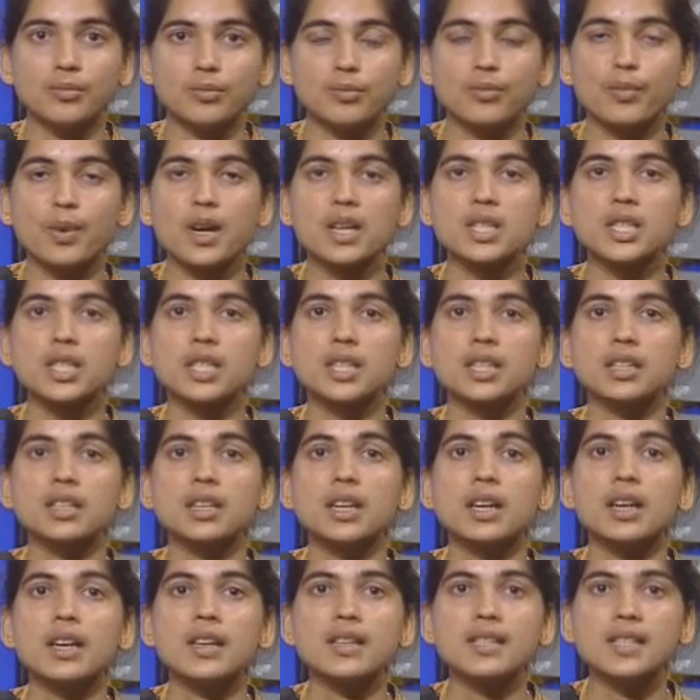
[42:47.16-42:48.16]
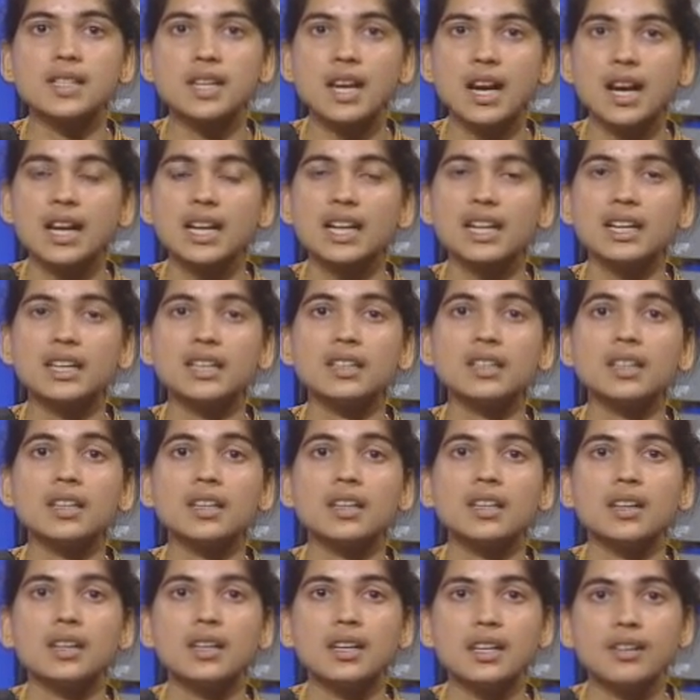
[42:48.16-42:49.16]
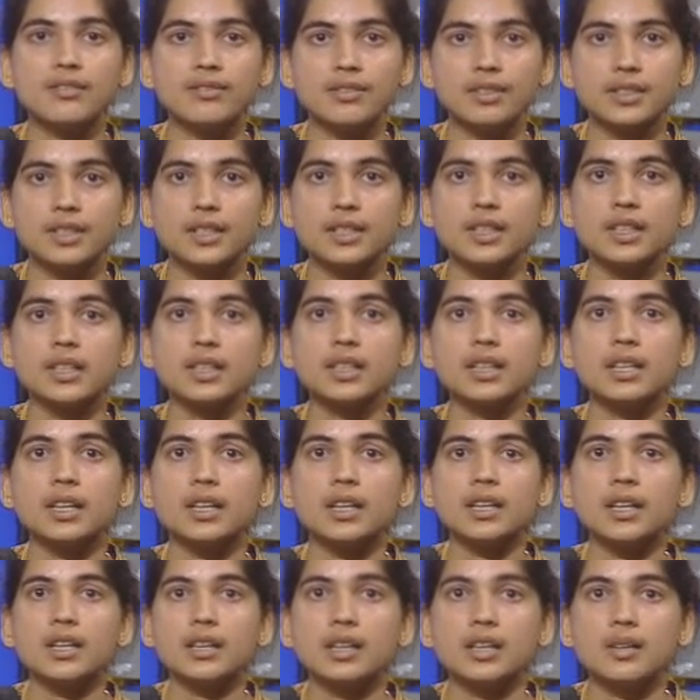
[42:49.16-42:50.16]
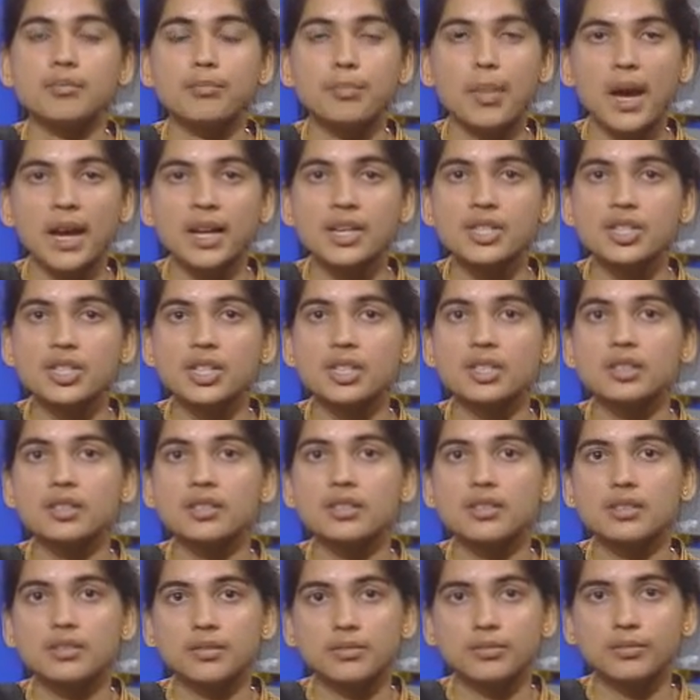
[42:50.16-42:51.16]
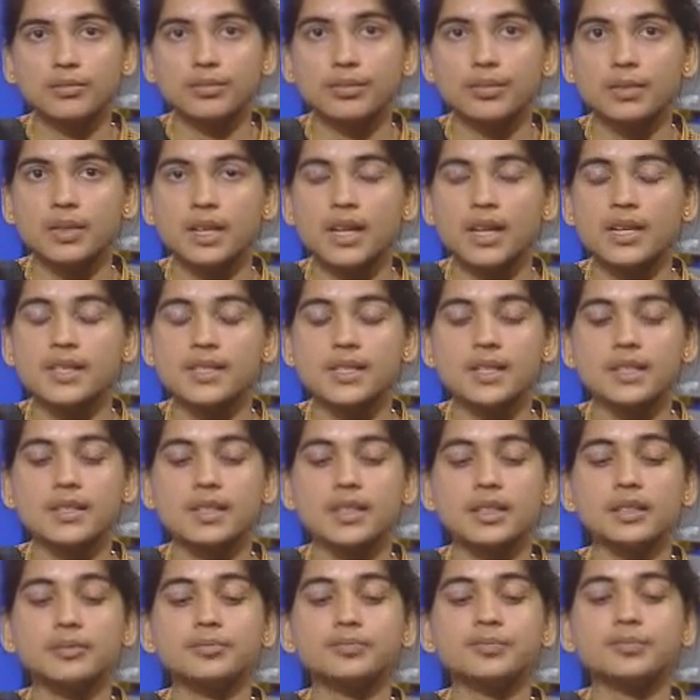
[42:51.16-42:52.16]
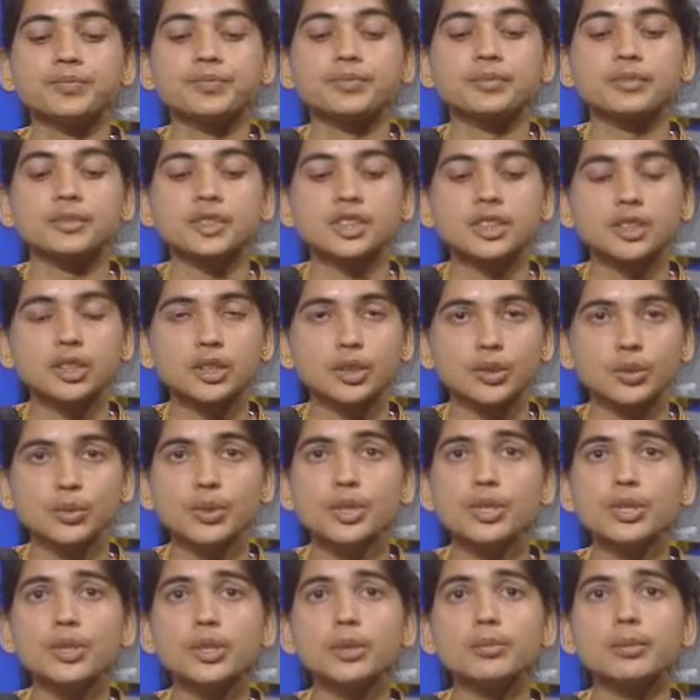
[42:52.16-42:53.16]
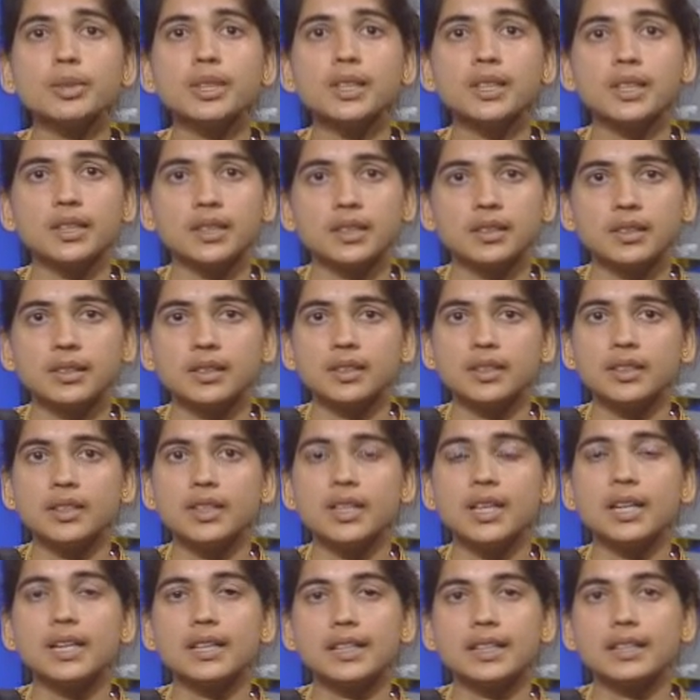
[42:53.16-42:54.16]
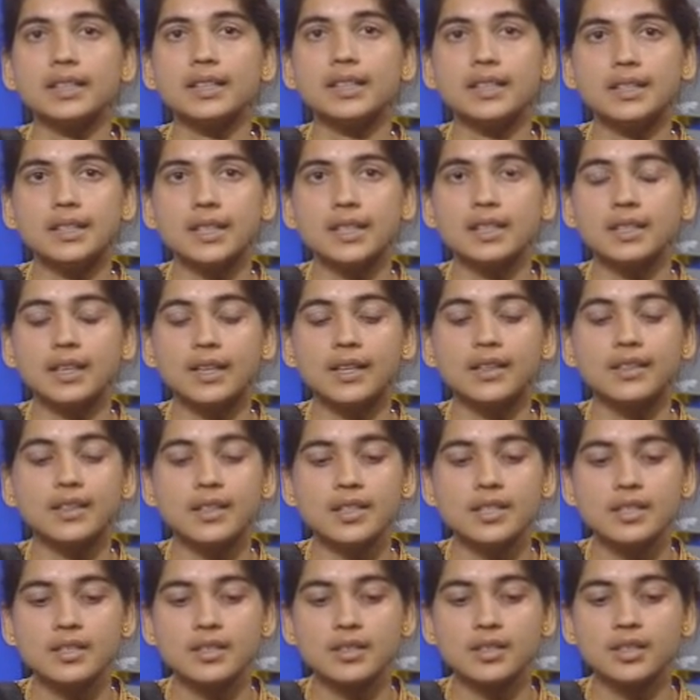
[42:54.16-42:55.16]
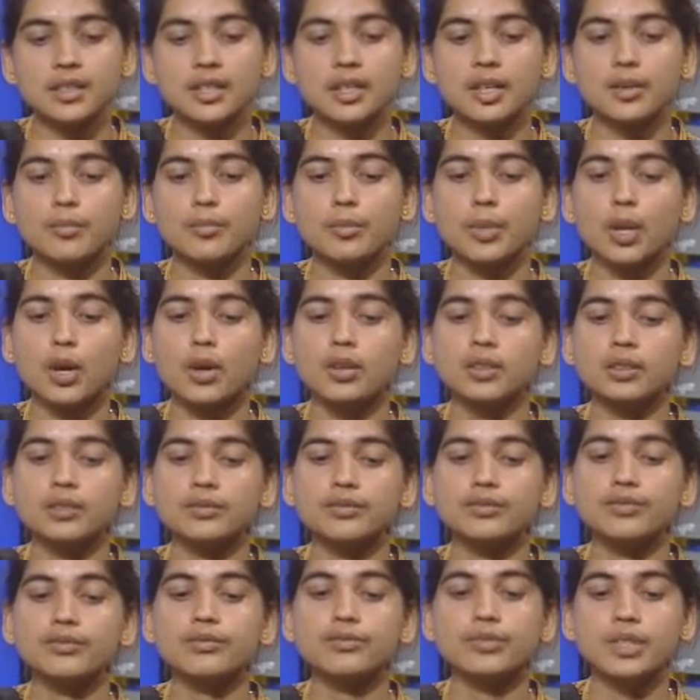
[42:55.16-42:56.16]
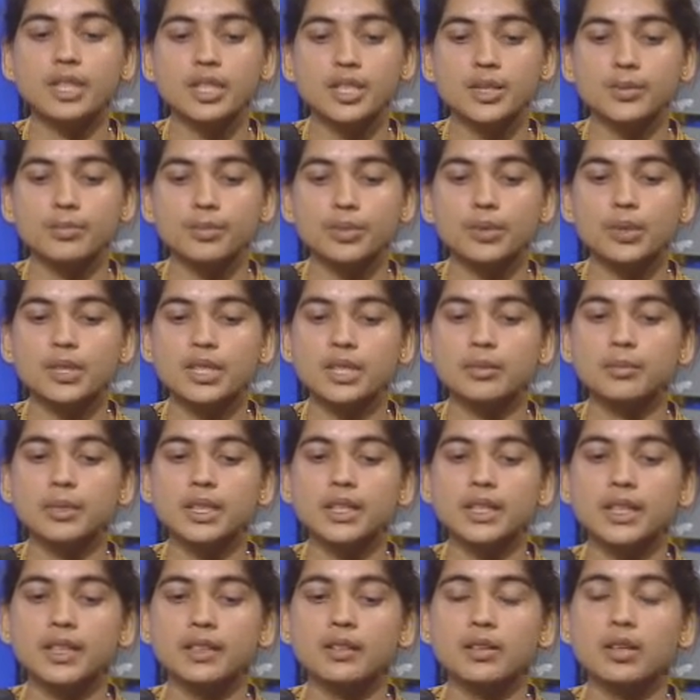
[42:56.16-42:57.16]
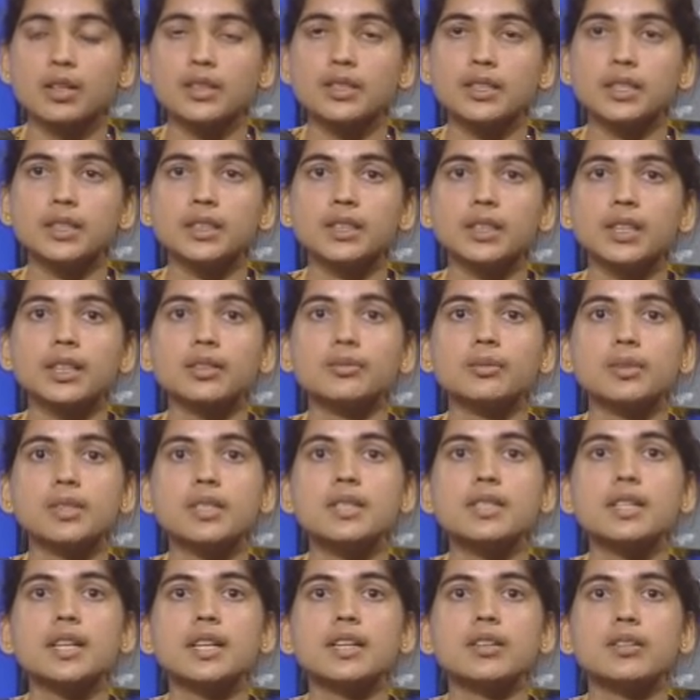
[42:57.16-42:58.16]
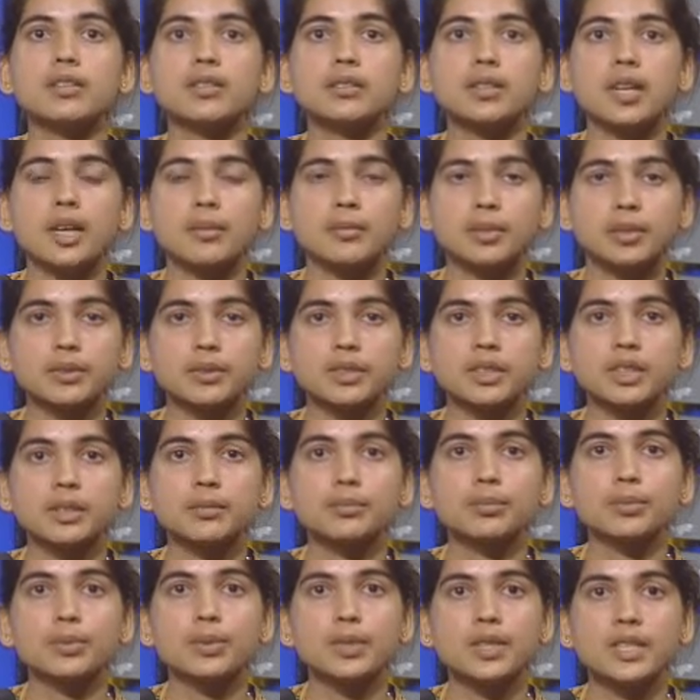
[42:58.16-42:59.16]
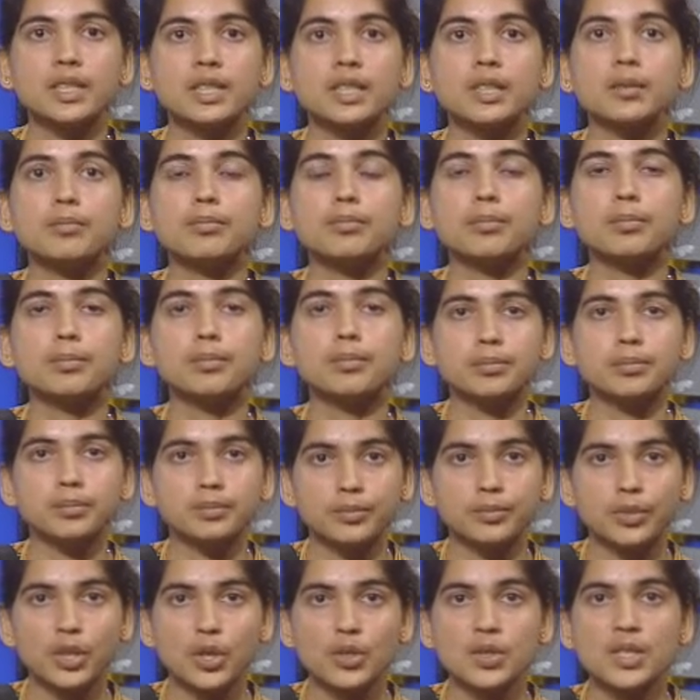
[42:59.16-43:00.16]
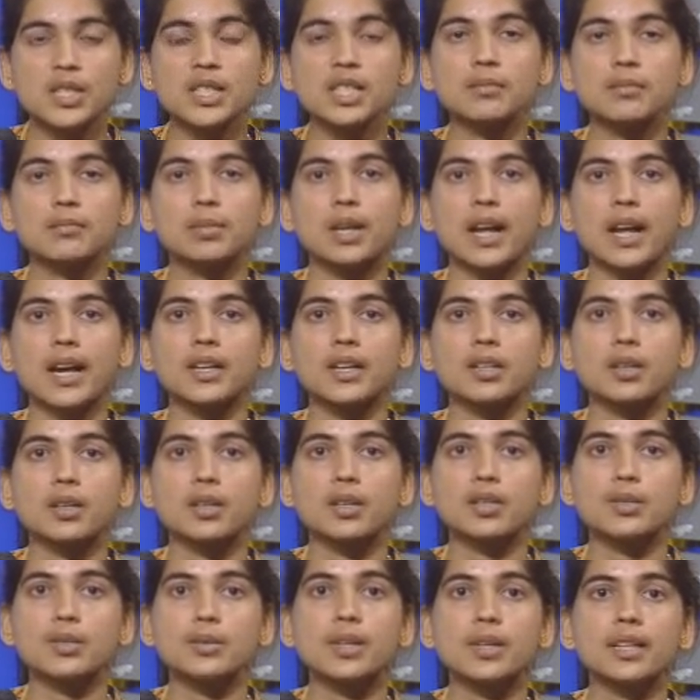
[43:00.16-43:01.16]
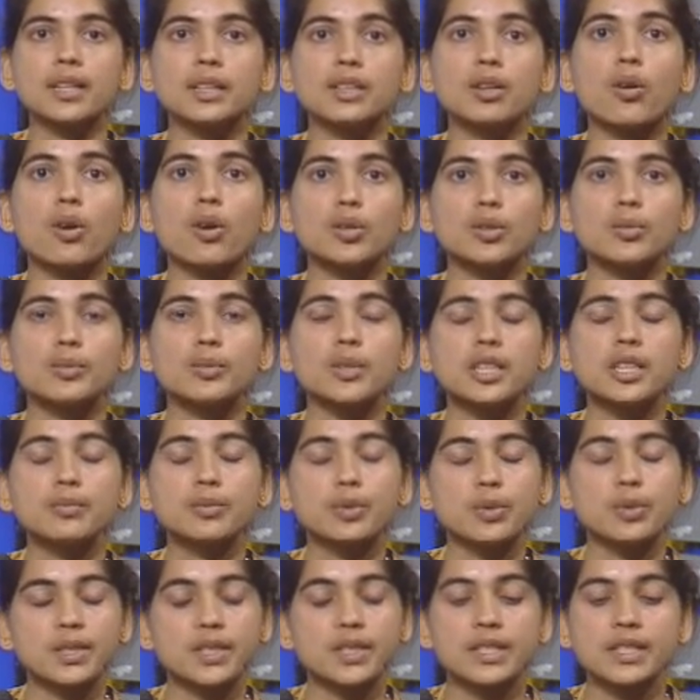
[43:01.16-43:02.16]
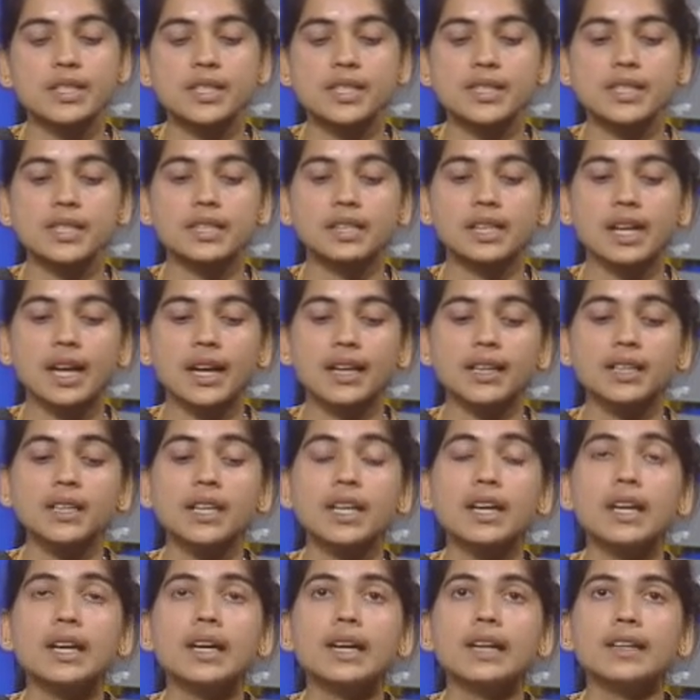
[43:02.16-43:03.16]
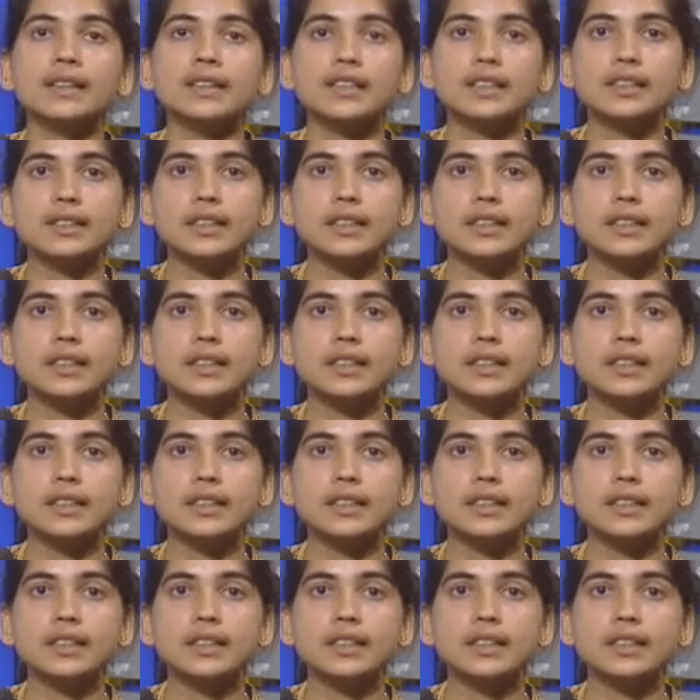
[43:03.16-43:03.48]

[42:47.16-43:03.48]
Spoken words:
washing, scalding, defeathering, and packaging, etc., which will be dealt in detail in this block, fresh poultry meat technology. There we'll study about the poultry processing plant also and the automatic poultry dressing line. In the